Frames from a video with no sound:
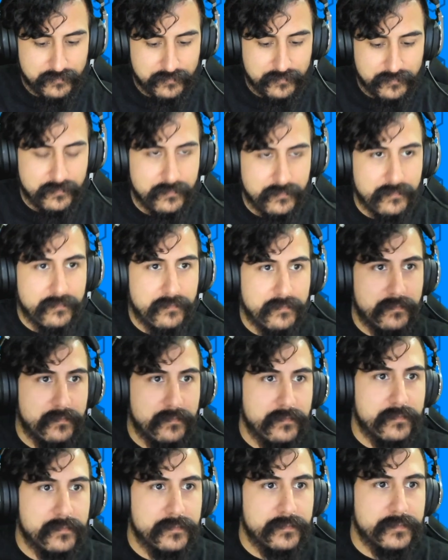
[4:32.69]

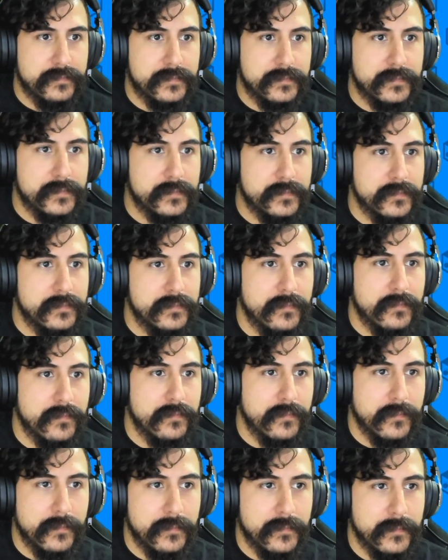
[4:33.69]

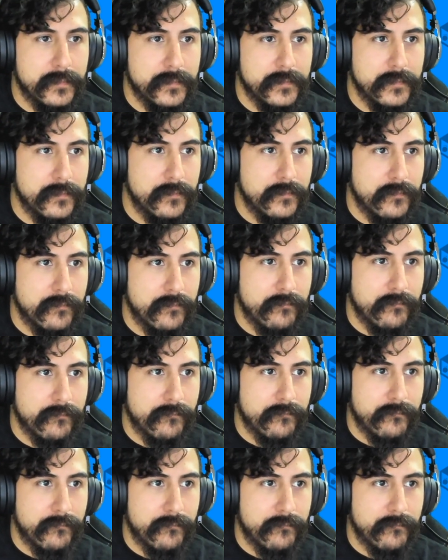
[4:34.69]
Nothing is said.